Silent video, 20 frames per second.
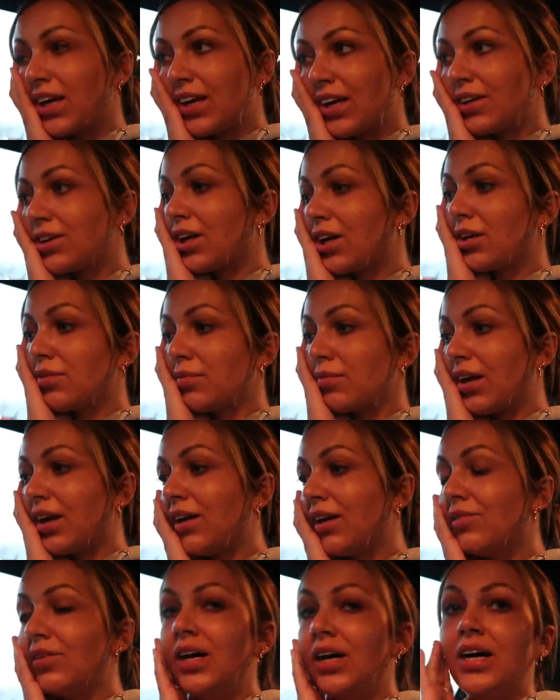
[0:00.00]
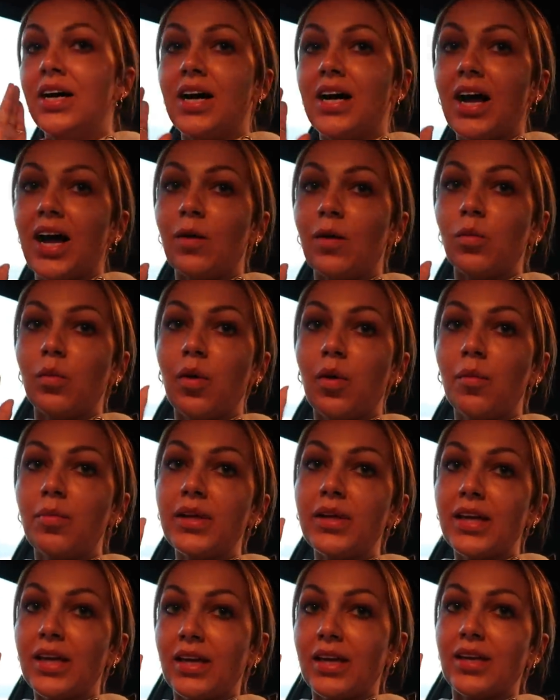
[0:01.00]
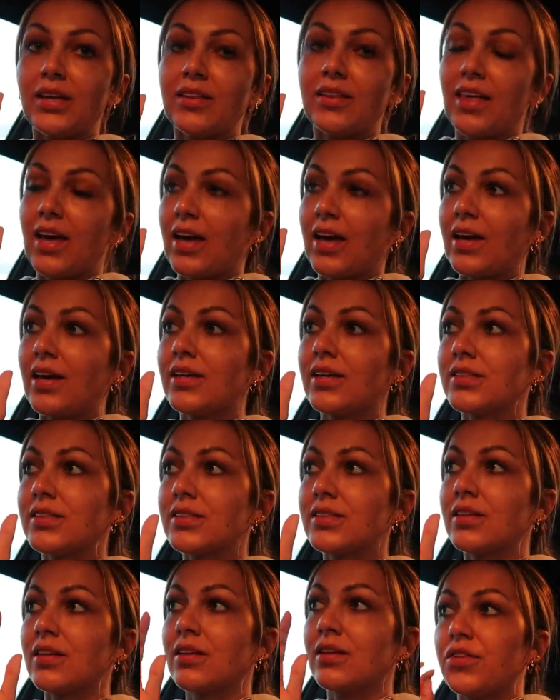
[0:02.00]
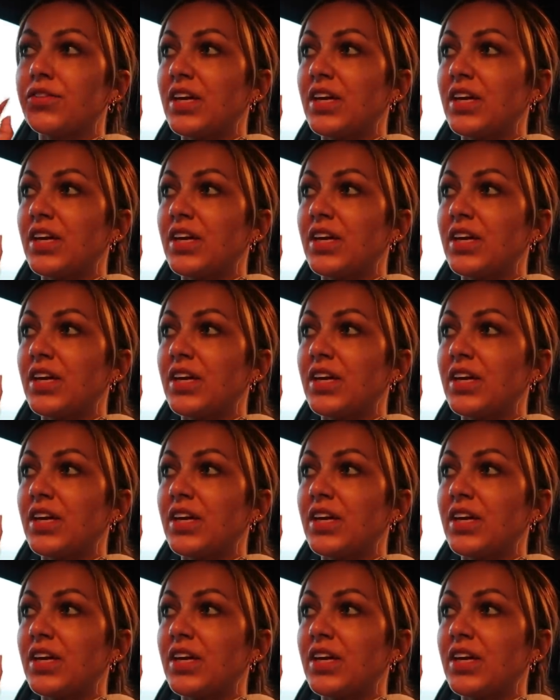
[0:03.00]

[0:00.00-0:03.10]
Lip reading: gonna head home now and we'll probably eat this.